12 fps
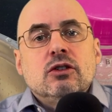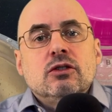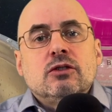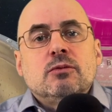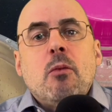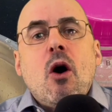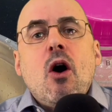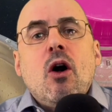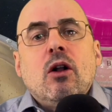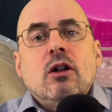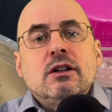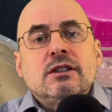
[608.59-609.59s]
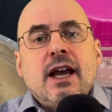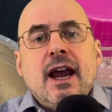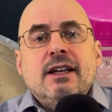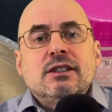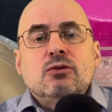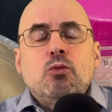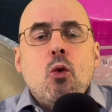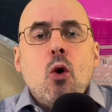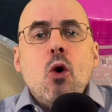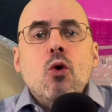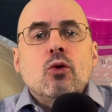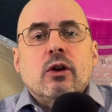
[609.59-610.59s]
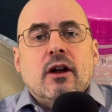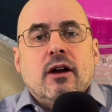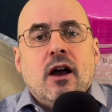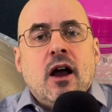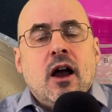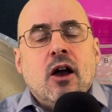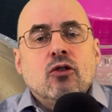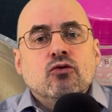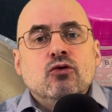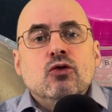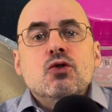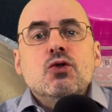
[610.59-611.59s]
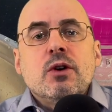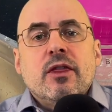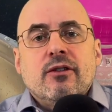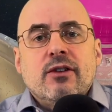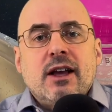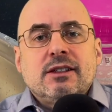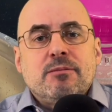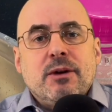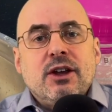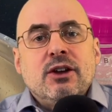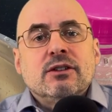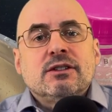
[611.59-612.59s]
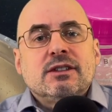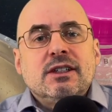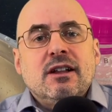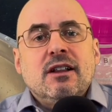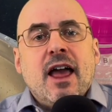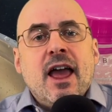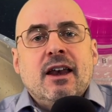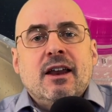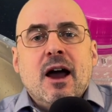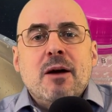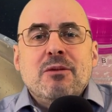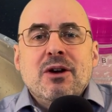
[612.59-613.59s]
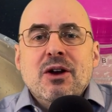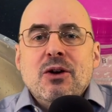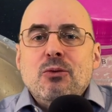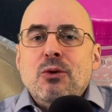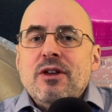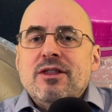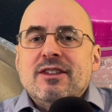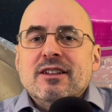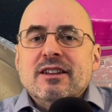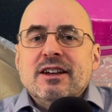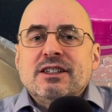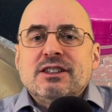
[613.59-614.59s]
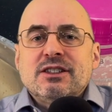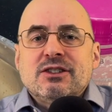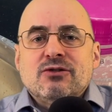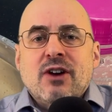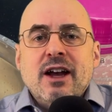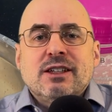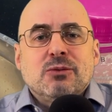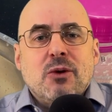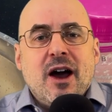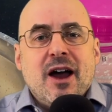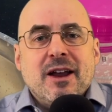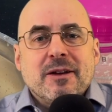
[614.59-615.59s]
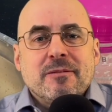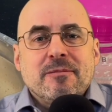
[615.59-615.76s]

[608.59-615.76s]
Small changes won't ruin the recipe. You'll still end up with delicious rice wine.